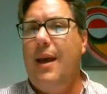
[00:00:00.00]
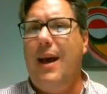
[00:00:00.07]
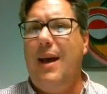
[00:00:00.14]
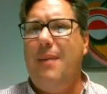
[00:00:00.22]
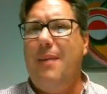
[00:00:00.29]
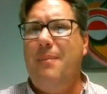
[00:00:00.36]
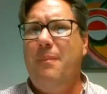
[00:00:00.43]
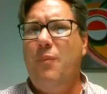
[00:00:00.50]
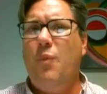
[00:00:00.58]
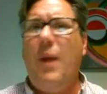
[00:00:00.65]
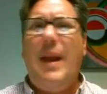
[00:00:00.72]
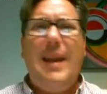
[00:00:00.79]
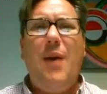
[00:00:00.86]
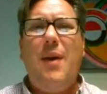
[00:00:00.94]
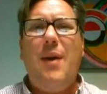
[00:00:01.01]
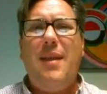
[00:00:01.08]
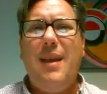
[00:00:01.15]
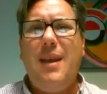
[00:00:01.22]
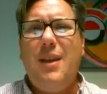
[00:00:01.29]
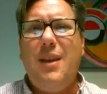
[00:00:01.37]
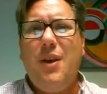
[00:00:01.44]
Right now, I
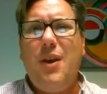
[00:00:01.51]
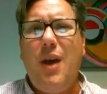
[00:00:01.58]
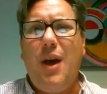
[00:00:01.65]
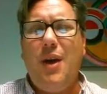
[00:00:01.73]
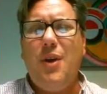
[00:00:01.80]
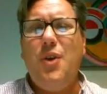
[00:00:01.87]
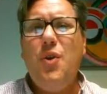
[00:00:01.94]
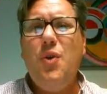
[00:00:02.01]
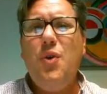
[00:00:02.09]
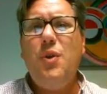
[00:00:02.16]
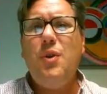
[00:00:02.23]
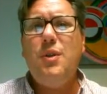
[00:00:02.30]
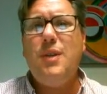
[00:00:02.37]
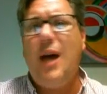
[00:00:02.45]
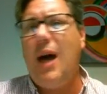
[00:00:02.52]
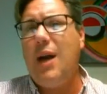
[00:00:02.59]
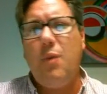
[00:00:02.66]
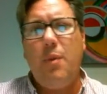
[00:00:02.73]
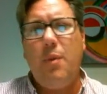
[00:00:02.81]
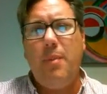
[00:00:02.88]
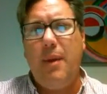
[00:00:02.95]
think in a Google
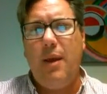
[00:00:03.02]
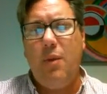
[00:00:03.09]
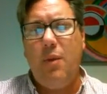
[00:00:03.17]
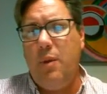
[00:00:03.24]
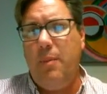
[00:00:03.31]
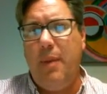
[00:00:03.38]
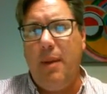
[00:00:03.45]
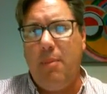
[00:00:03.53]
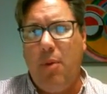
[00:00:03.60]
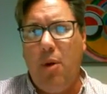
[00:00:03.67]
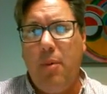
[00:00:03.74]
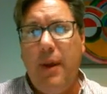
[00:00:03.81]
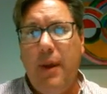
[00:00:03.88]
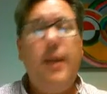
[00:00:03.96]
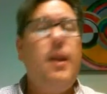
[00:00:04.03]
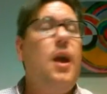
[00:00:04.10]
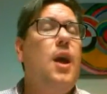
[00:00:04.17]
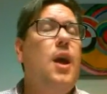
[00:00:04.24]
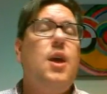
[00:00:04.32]
Doc would be appropriate.